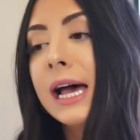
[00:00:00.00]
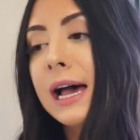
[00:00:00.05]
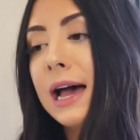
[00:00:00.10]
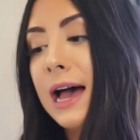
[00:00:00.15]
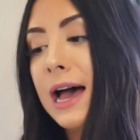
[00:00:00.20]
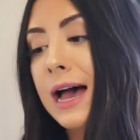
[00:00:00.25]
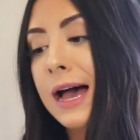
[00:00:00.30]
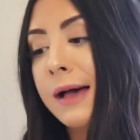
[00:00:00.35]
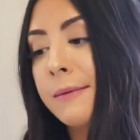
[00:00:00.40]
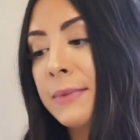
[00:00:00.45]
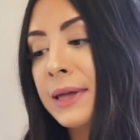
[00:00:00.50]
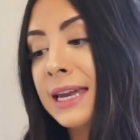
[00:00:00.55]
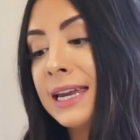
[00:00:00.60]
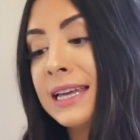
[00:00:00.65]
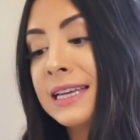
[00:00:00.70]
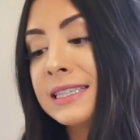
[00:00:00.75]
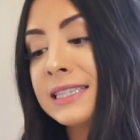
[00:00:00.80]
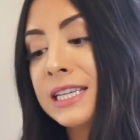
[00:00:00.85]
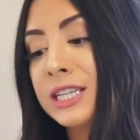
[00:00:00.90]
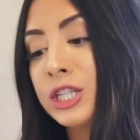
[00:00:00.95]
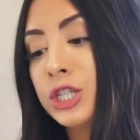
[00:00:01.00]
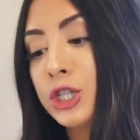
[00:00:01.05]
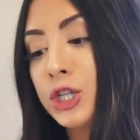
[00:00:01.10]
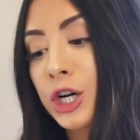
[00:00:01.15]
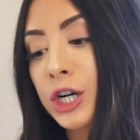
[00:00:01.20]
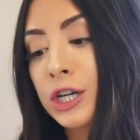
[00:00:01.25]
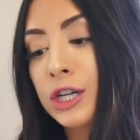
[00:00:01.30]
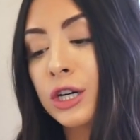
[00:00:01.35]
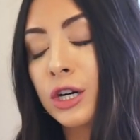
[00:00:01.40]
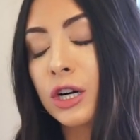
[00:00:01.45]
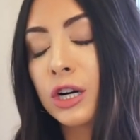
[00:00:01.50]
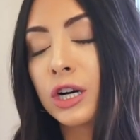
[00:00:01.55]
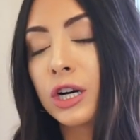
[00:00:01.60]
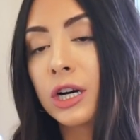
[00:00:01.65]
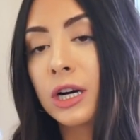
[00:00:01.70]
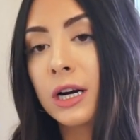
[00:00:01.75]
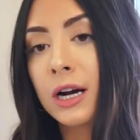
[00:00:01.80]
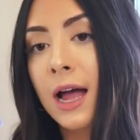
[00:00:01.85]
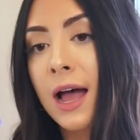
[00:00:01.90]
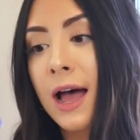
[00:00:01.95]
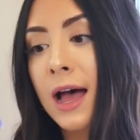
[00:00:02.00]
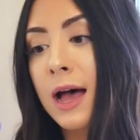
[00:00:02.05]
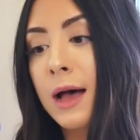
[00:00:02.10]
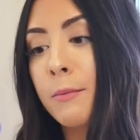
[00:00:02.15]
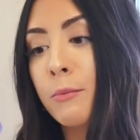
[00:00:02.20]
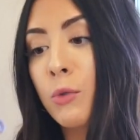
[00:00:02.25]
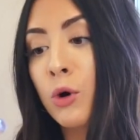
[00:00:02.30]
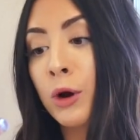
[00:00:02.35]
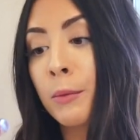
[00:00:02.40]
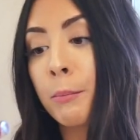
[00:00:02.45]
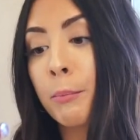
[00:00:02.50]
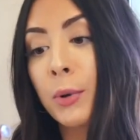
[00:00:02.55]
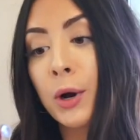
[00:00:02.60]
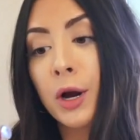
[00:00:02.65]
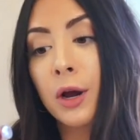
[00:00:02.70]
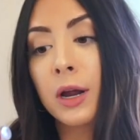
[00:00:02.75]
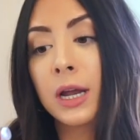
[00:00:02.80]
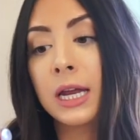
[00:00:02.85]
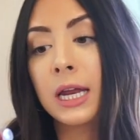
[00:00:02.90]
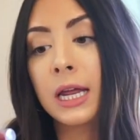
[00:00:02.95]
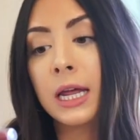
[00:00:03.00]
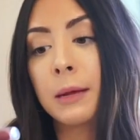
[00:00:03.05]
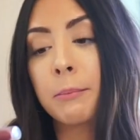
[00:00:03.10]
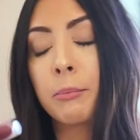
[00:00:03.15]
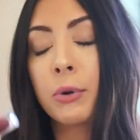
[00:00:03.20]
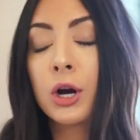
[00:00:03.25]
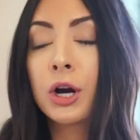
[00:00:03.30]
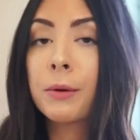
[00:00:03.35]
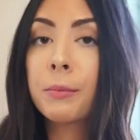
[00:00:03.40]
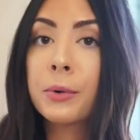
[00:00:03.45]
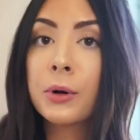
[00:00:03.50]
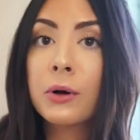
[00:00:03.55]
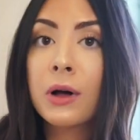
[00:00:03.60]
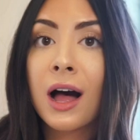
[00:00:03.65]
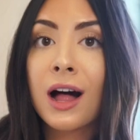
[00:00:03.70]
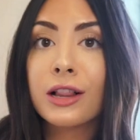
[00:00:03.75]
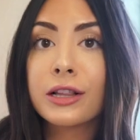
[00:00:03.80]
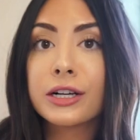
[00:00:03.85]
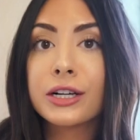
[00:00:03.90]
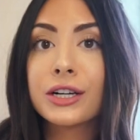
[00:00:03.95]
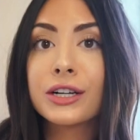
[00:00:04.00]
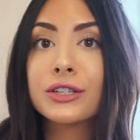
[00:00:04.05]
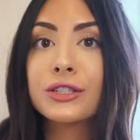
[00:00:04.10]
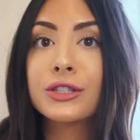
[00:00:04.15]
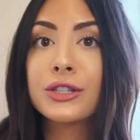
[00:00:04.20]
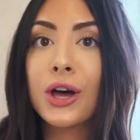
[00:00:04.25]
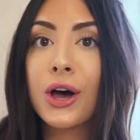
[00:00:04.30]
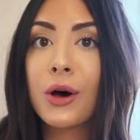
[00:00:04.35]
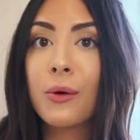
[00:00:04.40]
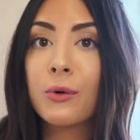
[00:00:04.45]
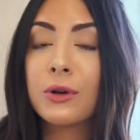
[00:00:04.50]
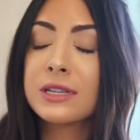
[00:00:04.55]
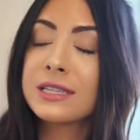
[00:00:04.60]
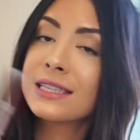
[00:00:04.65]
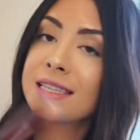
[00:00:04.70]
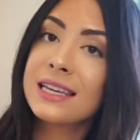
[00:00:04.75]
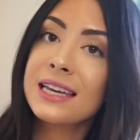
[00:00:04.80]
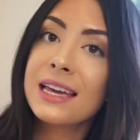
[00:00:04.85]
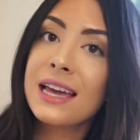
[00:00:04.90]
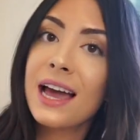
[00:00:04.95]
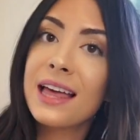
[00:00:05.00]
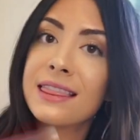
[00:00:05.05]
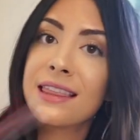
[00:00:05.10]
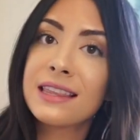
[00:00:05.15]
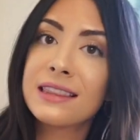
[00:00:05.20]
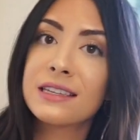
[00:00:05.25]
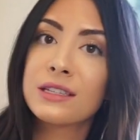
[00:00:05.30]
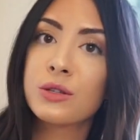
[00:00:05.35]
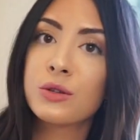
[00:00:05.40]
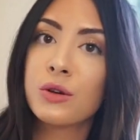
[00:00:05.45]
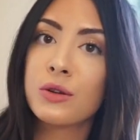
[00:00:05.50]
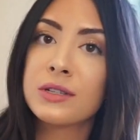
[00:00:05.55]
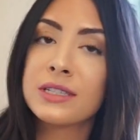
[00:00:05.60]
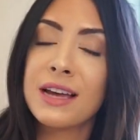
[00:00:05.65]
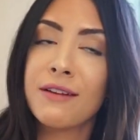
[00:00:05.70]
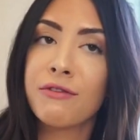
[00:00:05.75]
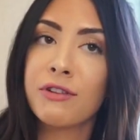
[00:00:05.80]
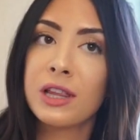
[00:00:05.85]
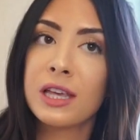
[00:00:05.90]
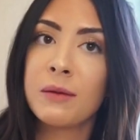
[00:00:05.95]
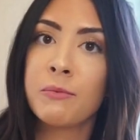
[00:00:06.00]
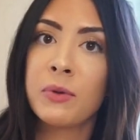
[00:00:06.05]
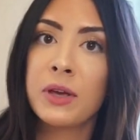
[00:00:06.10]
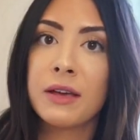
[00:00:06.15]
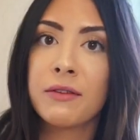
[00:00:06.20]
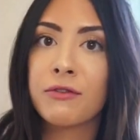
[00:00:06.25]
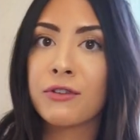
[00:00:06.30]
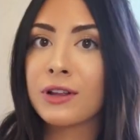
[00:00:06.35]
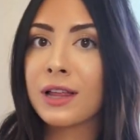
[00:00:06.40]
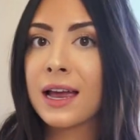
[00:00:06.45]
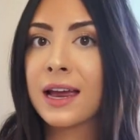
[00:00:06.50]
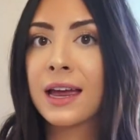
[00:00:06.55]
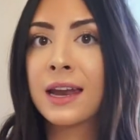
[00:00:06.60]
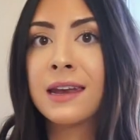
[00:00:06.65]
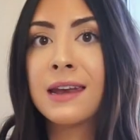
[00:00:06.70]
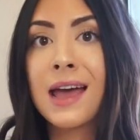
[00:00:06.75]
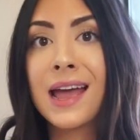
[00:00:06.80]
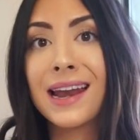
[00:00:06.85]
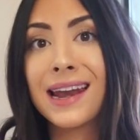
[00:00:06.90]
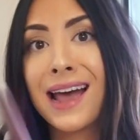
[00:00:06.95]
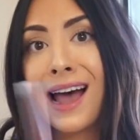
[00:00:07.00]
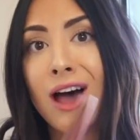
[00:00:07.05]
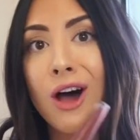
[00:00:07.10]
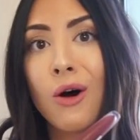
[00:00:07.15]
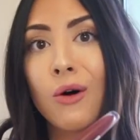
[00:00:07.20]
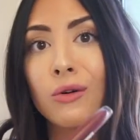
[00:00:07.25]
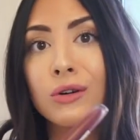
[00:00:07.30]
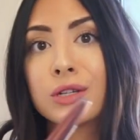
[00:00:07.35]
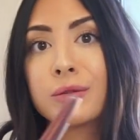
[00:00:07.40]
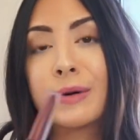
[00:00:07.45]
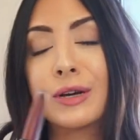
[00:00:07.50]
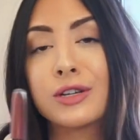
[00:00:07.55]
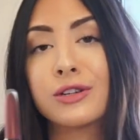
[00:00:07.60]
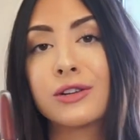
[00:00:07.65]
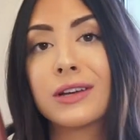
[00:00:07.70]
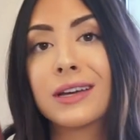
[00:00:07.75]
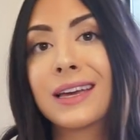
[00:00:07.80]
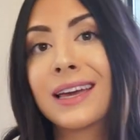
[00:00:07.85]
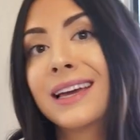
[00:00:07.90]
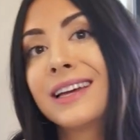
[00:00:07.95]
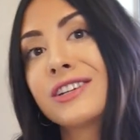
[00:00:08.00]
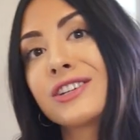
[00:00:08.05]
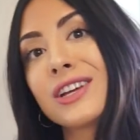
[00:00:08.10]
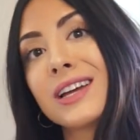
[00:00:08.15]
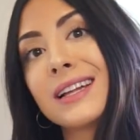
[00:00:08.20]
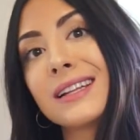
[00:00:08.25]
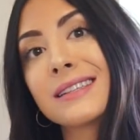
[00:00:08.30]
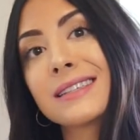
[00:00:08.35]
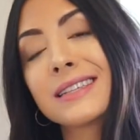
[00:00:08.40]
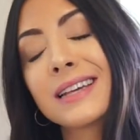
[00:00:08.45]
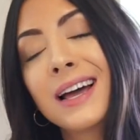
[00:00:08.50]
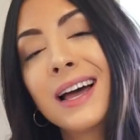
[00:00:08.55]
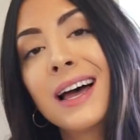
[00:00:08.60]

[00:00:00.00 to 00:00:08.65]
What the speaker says: It is a darker, more burgundy purple color, so we'll see. I think this will definitely be for like a night out or special occasions.